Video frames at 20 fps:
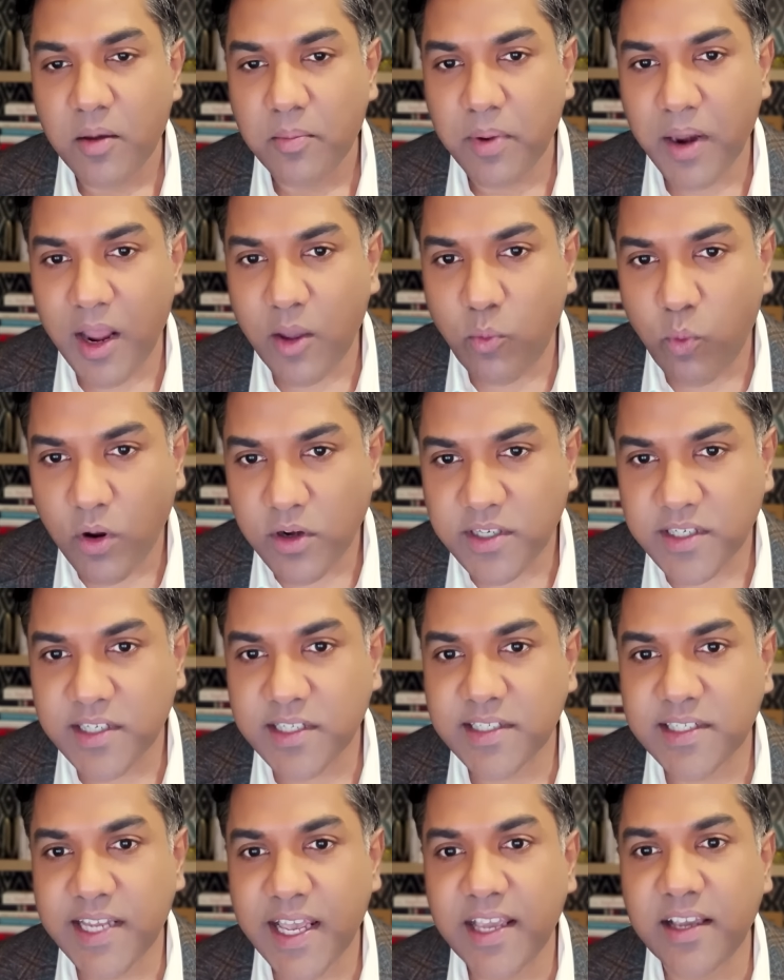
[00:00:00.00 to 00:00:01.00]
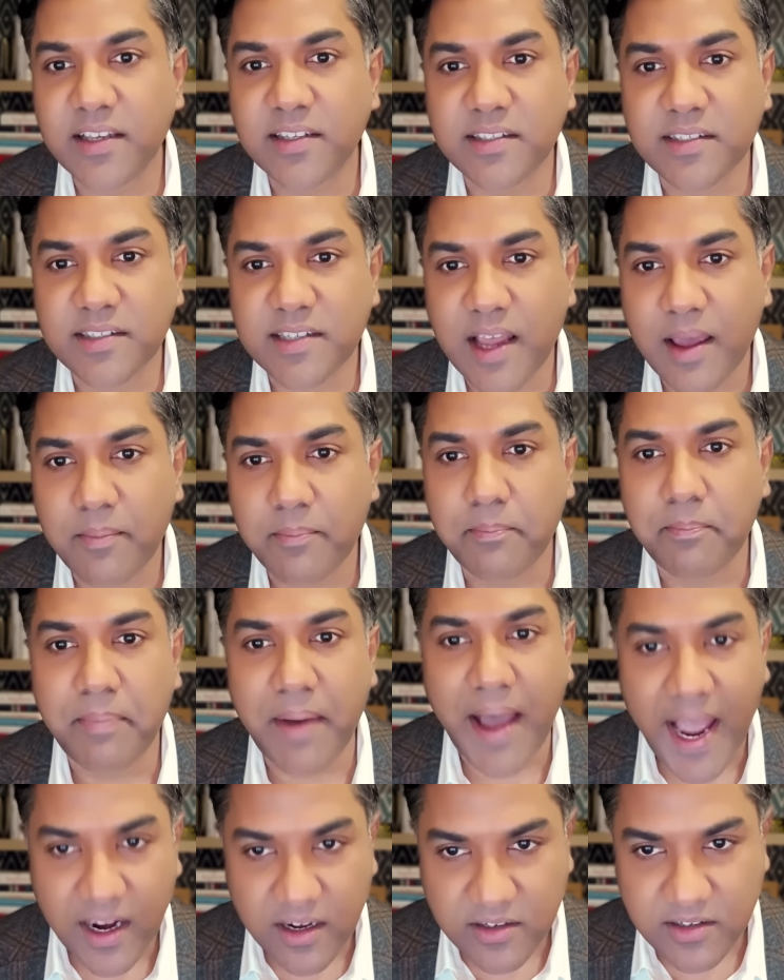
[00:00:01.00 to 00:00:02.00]
But I wanted to take a step
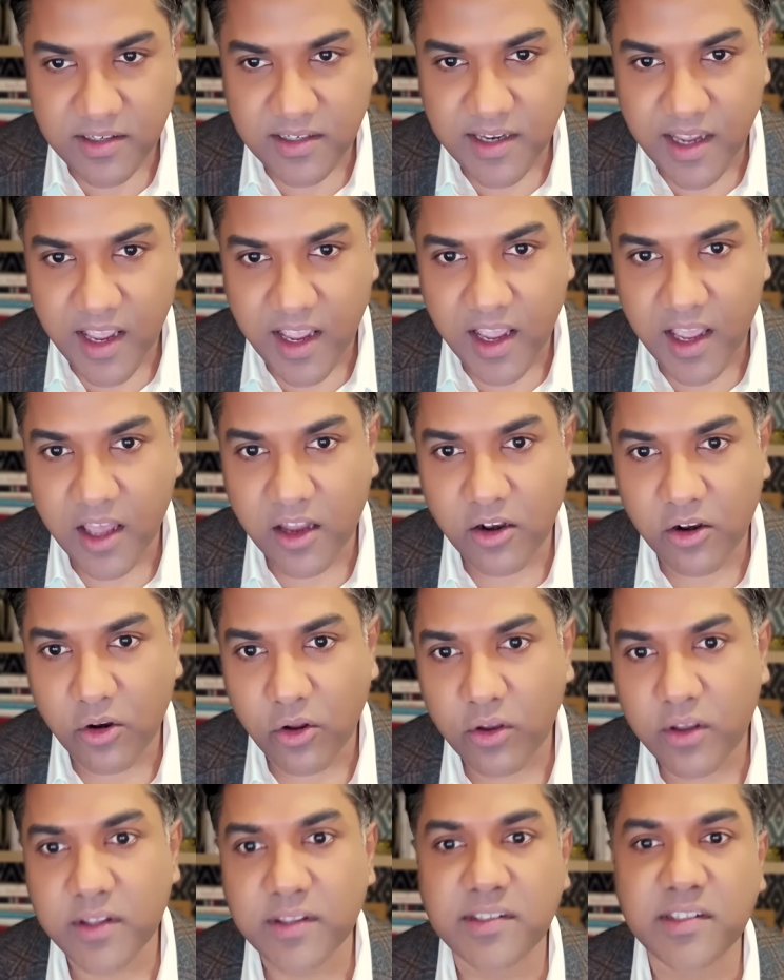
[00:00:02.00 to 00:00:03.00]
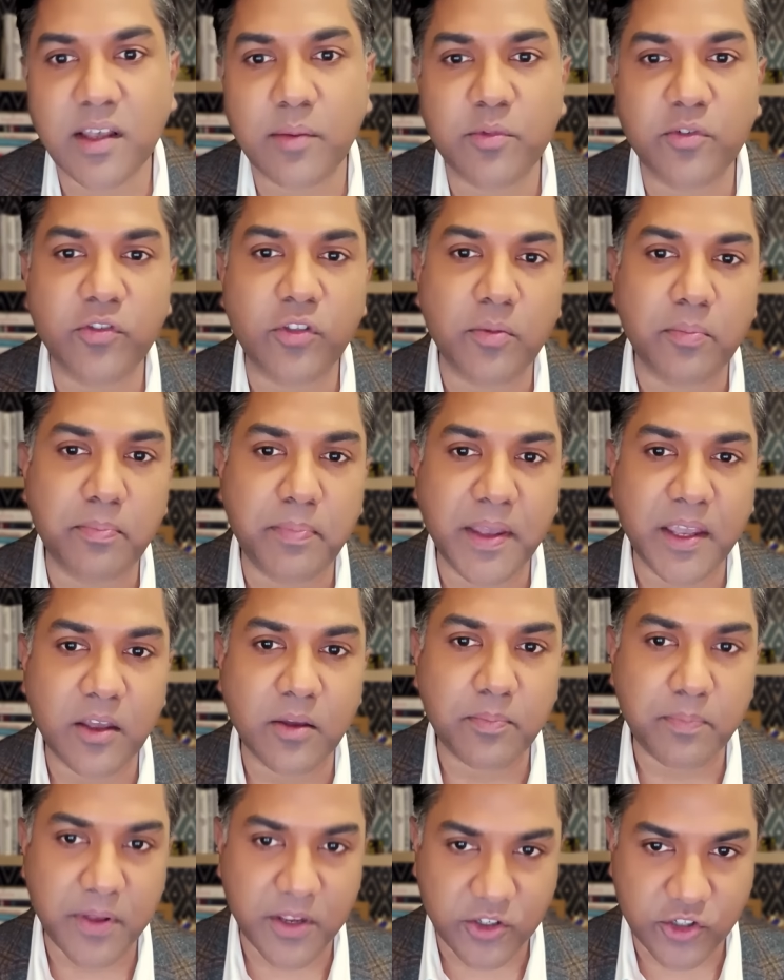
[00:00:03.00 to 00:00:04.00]
back today and look at some of the
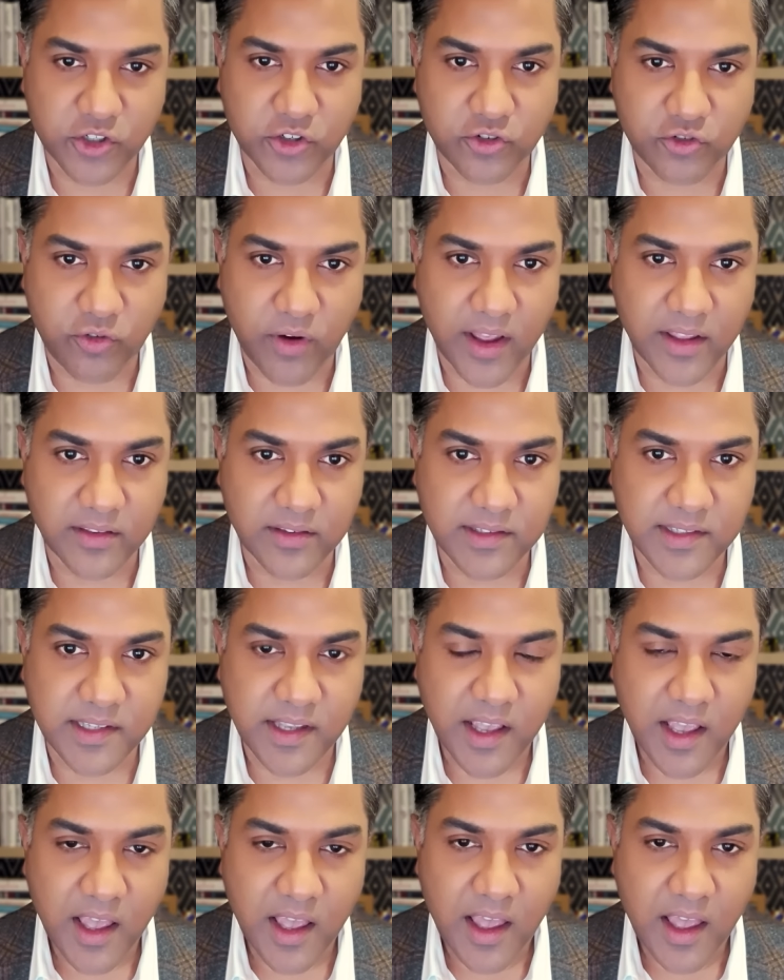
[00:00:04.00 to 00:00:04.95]
bigger picture trends.